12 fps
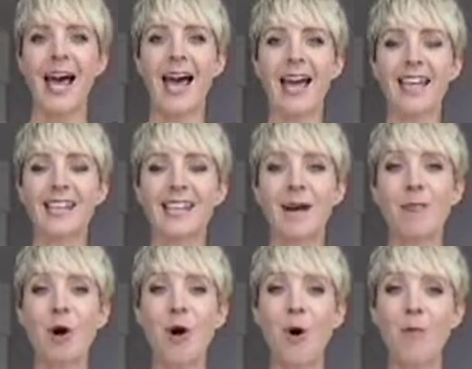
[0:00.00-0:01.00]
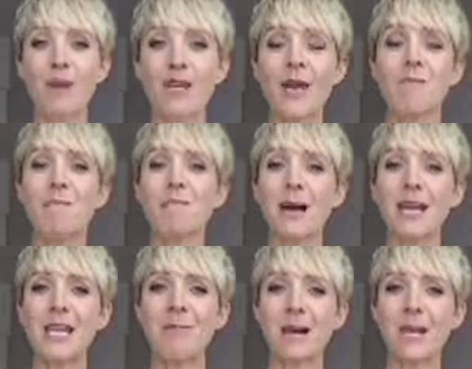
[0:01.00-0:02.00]
And I'm hoping that
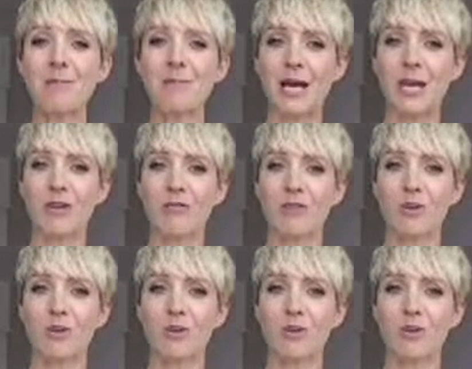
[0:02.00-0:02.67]
many of